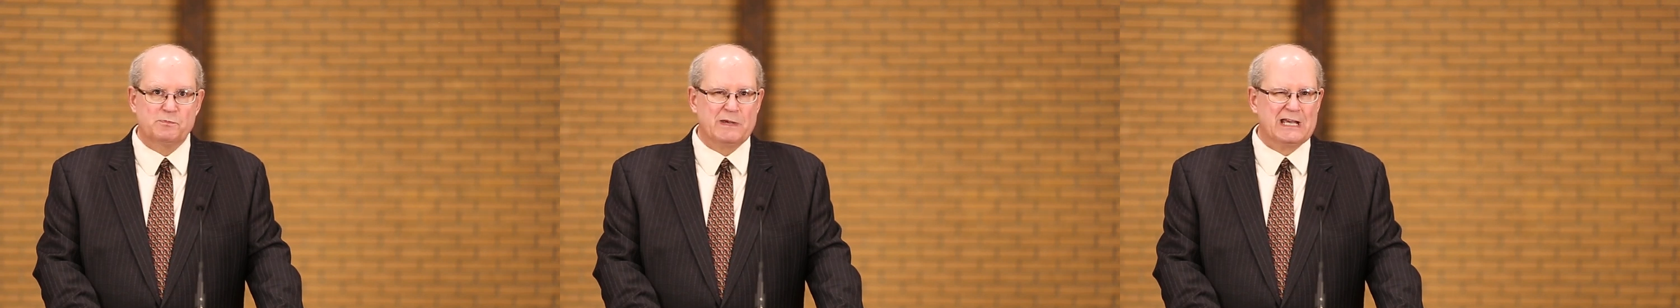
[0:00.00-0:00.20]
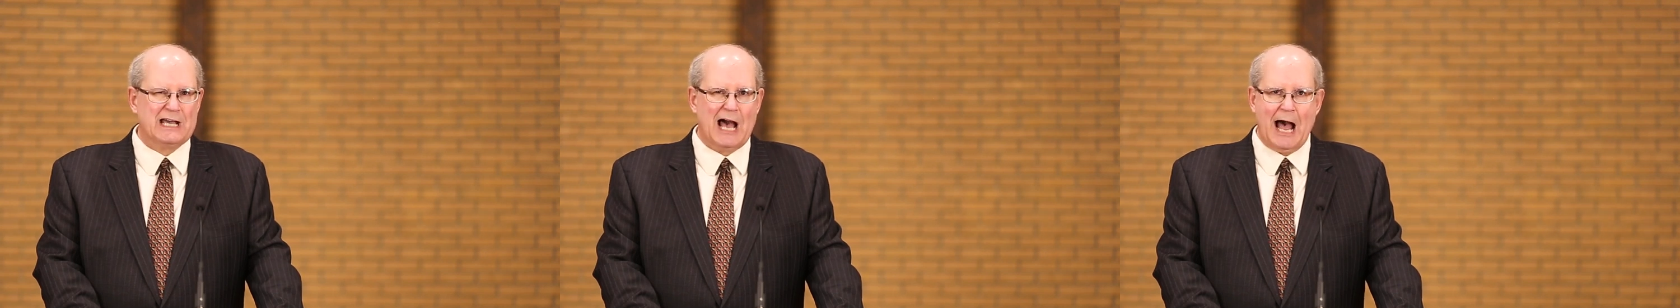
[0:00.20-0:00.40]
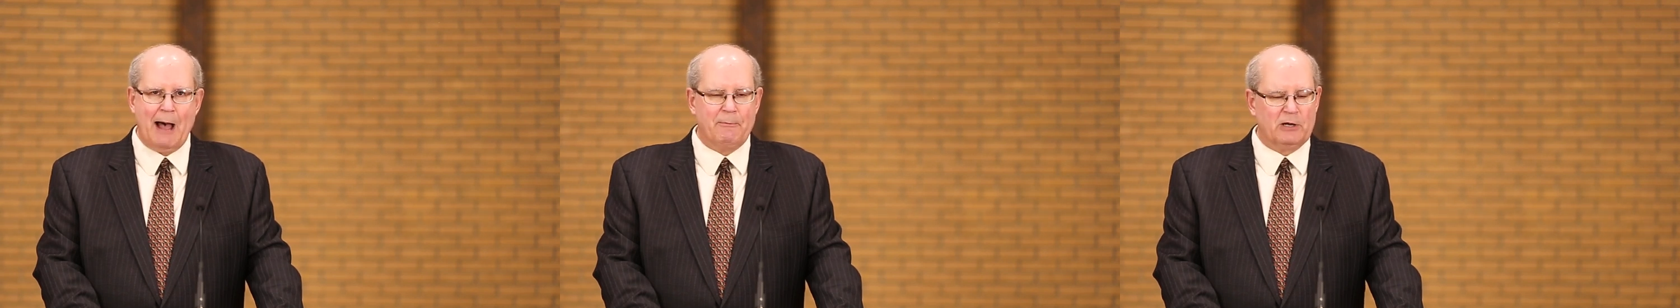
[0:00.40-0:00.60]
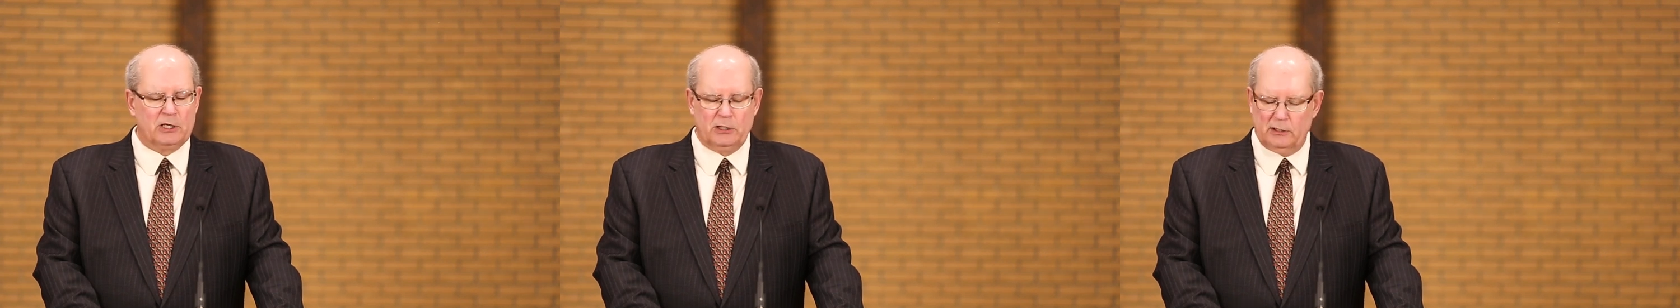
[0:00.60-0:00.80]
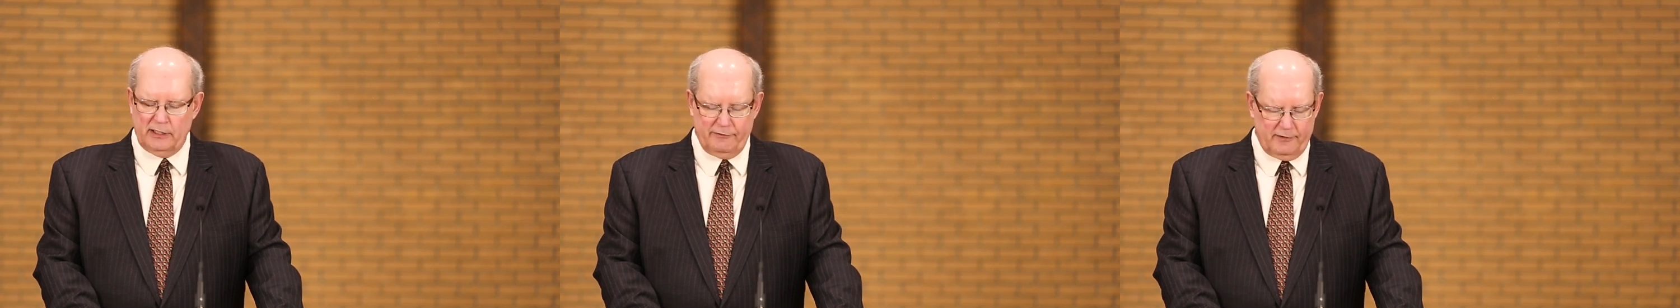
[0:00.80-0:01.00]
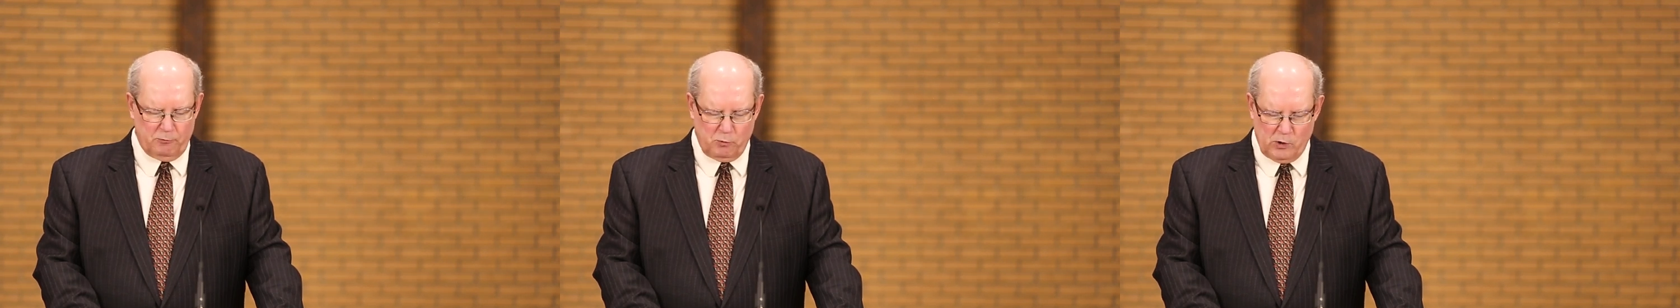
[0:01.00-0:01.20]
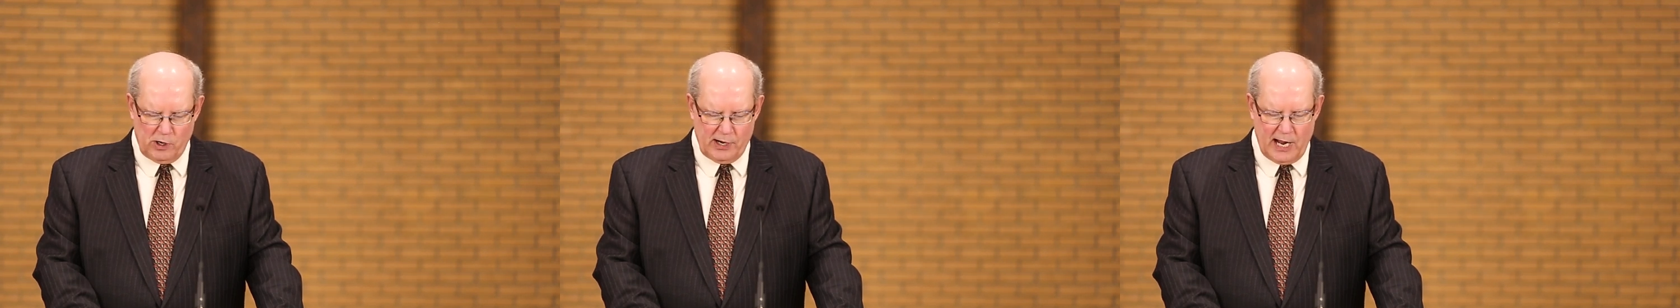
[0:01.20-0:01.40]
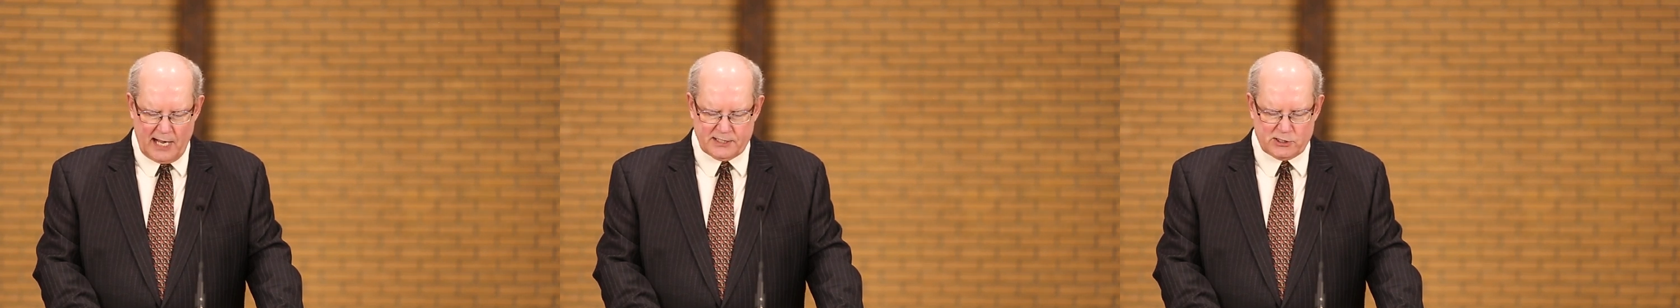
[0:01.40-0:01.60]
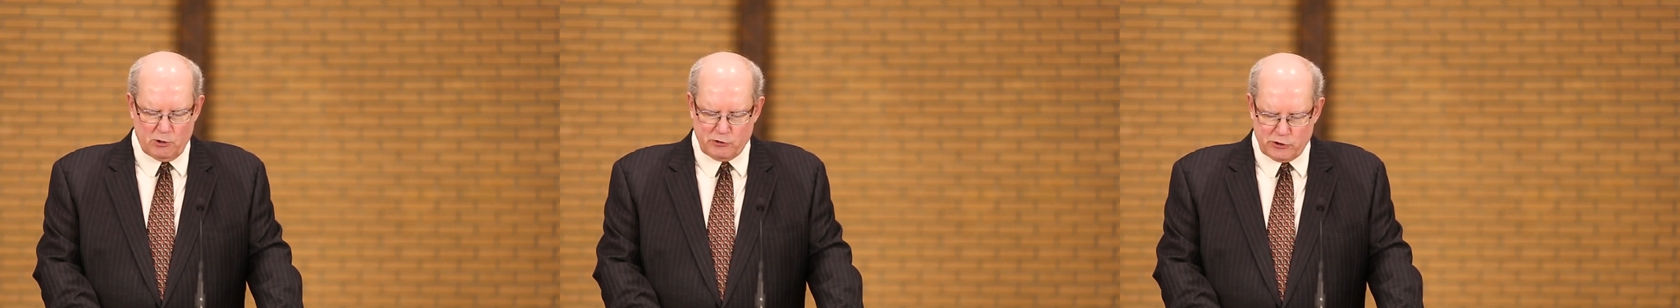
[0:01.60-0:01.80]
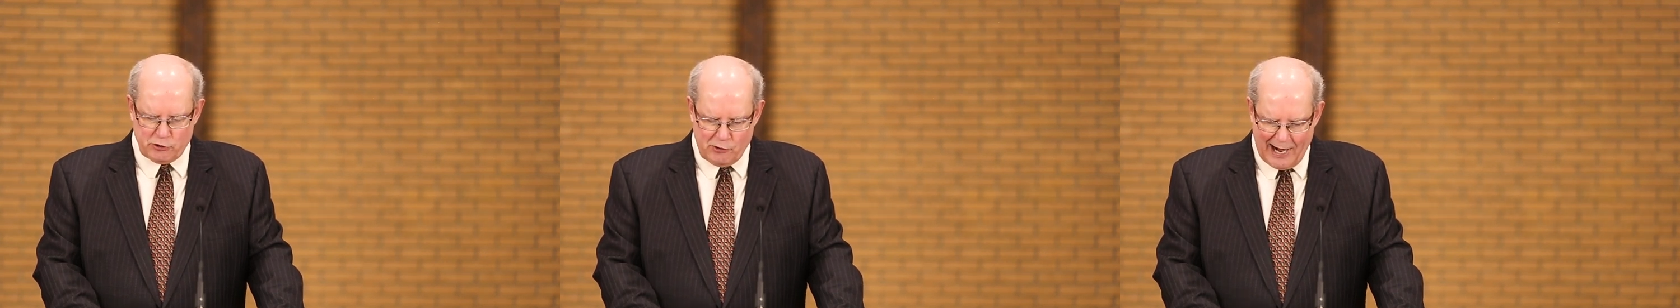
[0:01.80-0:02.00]
be comical if it were not so
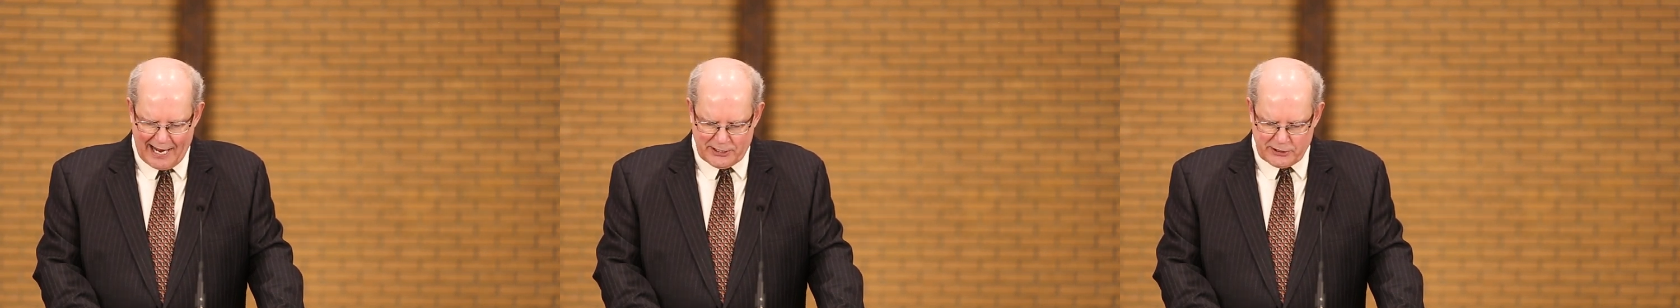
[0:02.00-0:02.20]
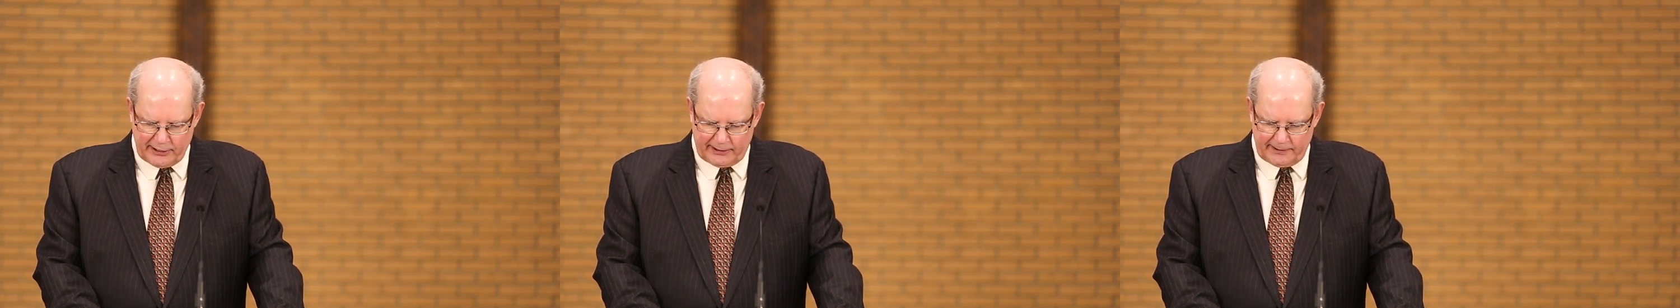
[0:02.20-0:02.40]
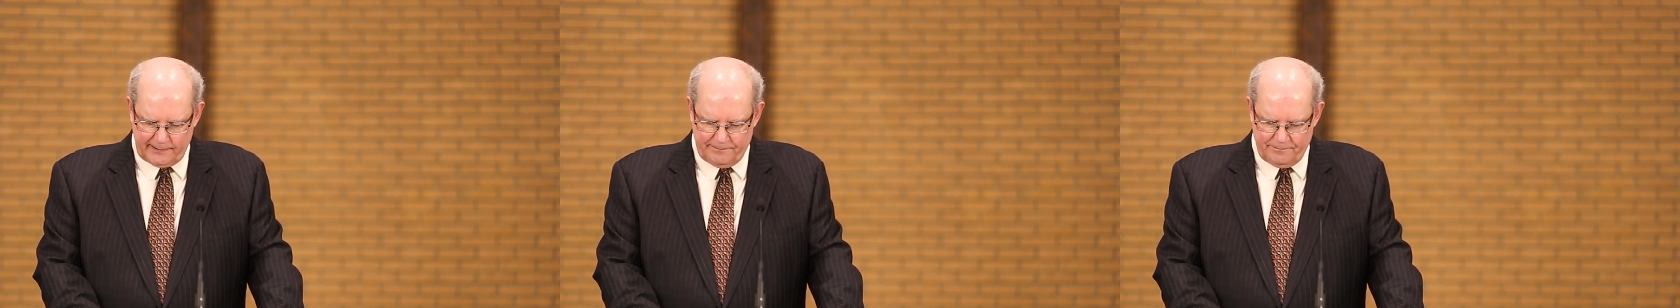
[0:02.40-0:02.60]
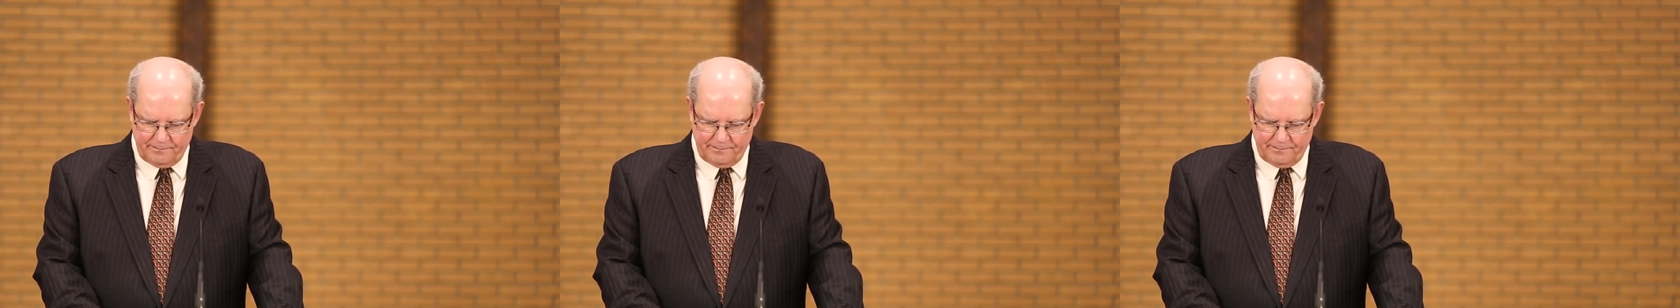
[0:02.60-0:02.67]
tragic.